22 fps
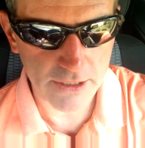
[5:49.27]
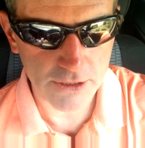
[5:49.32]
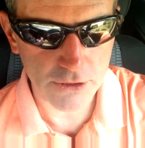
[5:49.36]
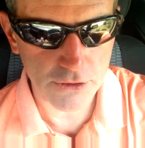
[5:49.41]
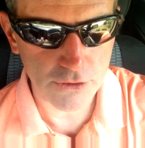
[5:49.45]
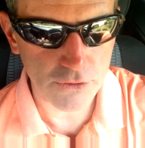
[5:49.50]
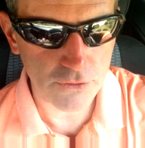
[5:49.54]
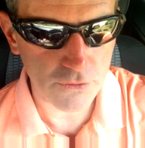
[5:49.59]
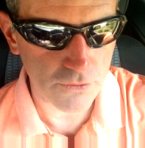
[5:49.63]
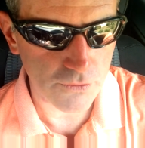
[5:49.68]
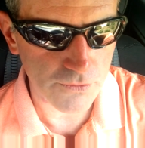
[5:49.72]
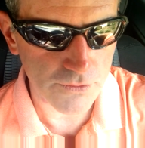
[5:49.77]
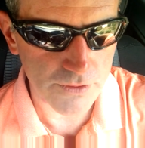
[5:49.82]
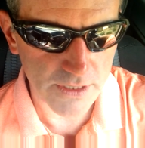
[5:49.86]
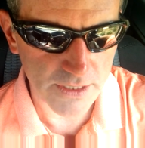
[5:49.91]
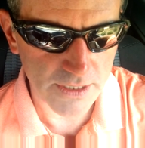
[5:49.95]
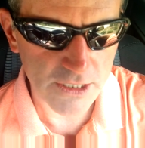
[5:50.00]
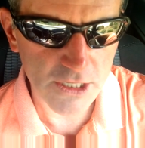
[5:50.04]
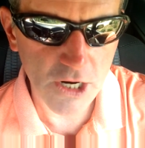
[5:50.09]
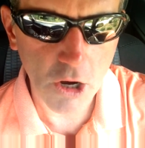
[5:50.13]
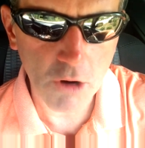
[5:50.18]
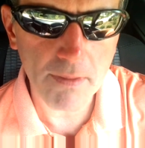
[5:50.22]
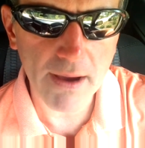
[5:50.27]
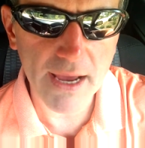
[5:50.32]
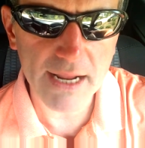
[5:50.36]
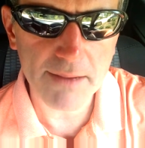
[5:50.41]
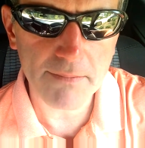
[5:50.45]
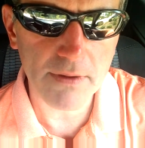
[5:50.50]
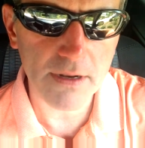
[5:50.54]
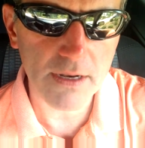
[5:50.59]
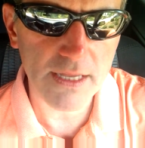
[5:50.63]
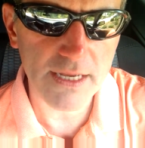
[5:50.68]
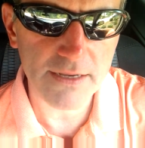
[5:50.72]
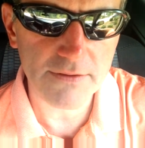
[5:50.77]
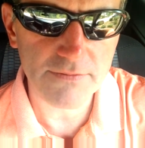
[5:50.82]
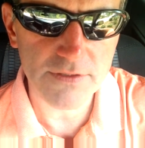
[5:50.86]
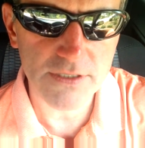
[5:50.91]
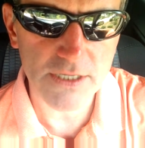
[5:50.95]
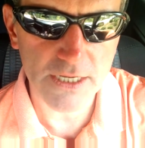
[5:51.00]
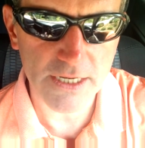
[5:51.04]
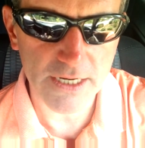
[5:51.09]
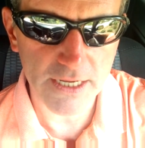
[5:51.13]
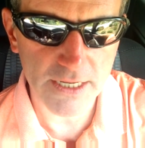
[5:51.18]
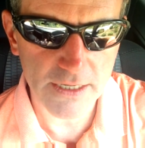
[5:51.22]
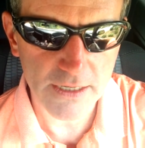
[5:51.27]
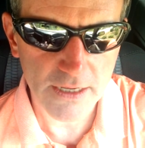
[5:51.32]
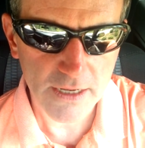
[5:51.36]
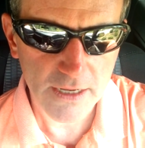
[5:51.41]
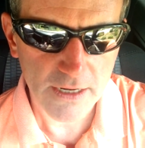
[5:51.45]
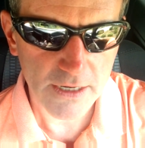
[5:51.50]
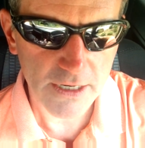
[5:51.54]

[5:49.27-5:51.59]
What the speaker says: news, and nobody believes in it.